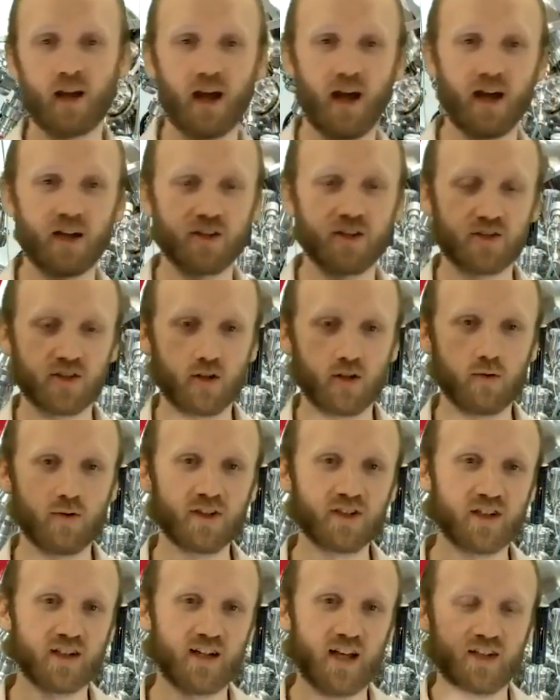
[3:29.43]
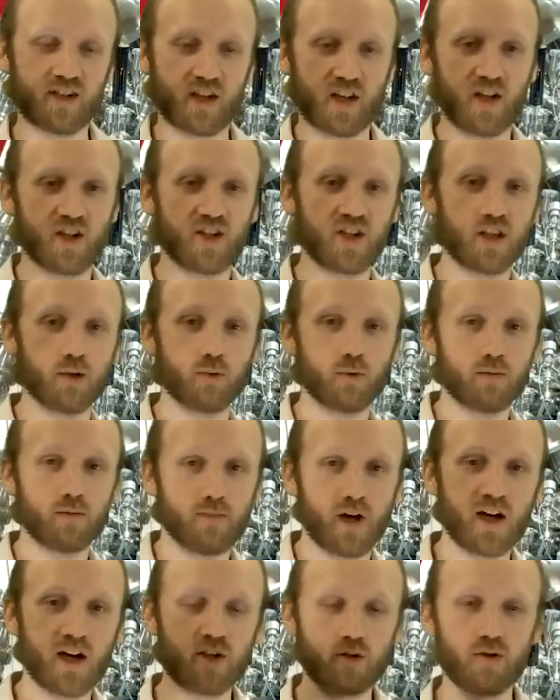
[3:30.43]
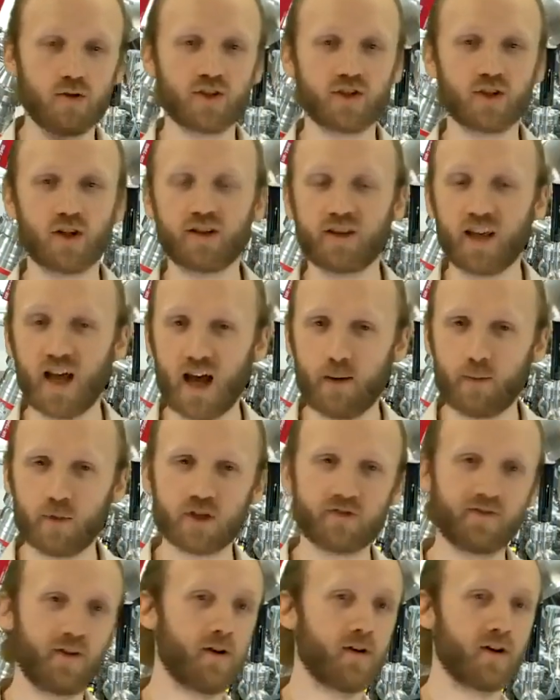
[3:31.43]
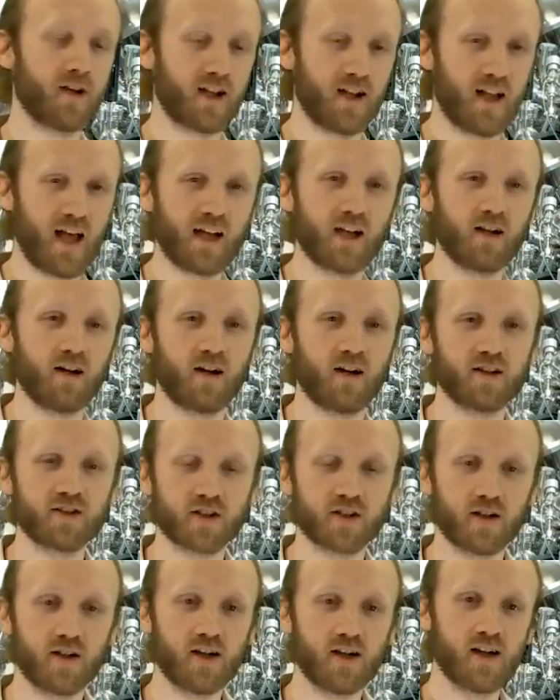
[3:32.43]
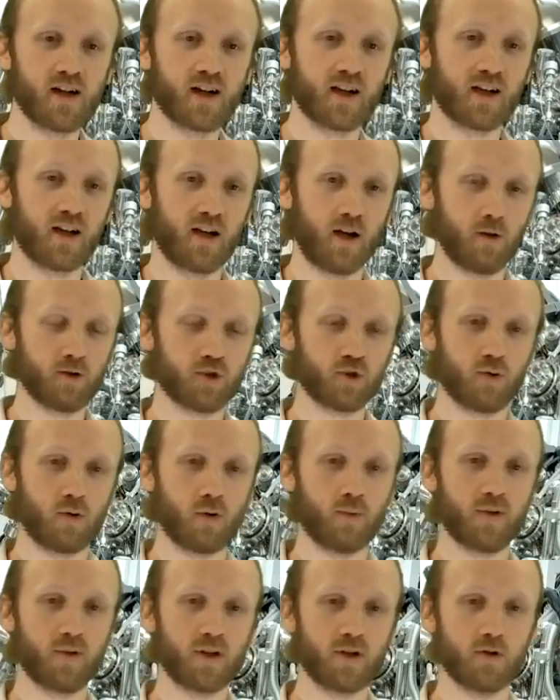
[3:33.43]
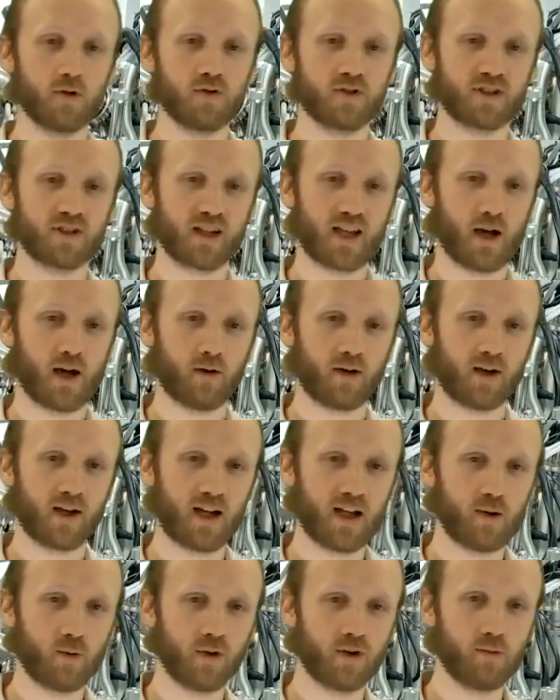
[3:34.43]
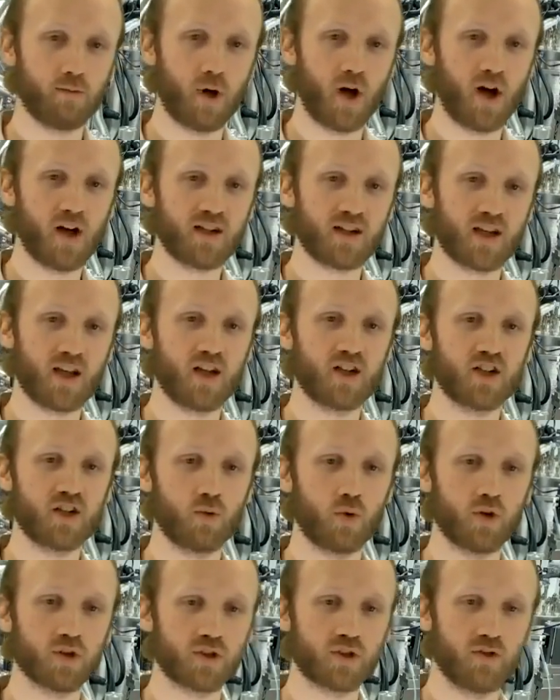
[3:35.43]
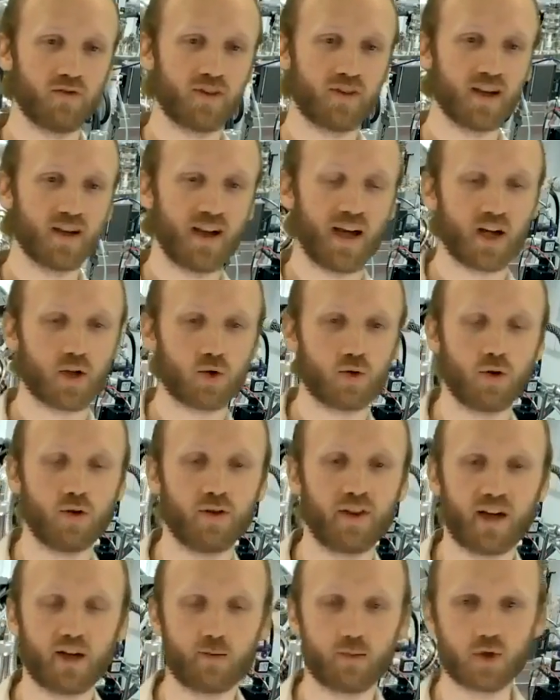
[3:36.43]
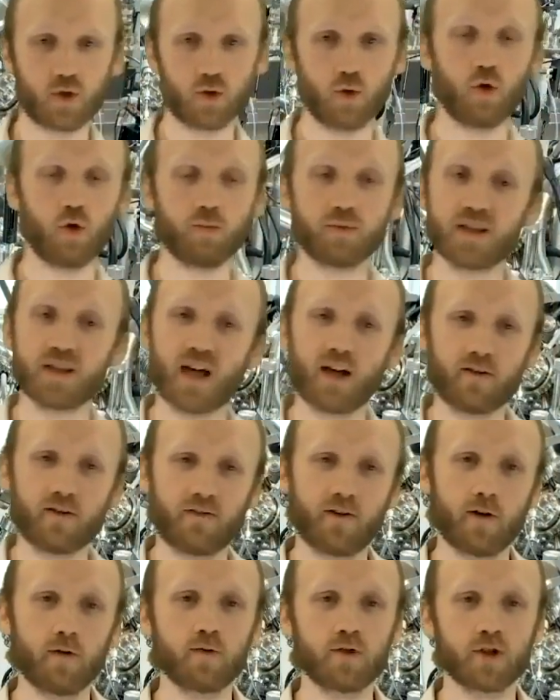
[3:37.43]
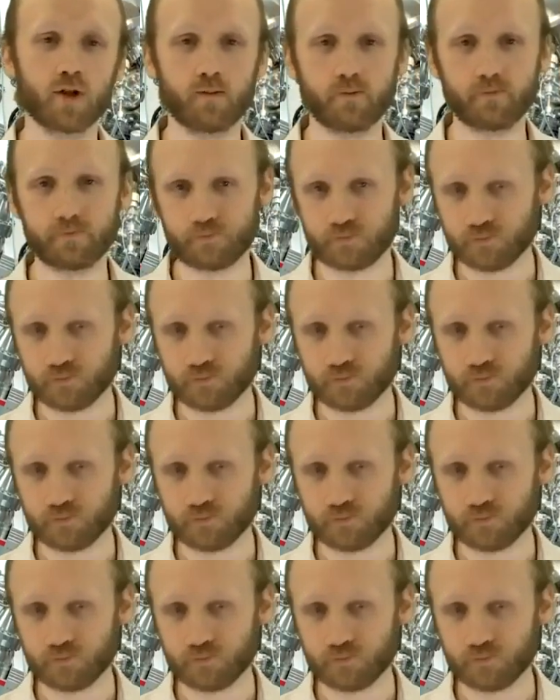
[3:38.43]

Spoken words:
And so this kinetic energy that we measure inside the hemispherical analyzer can ultimately be used to calculate what the binding energy was of the electron that absorbed that photon.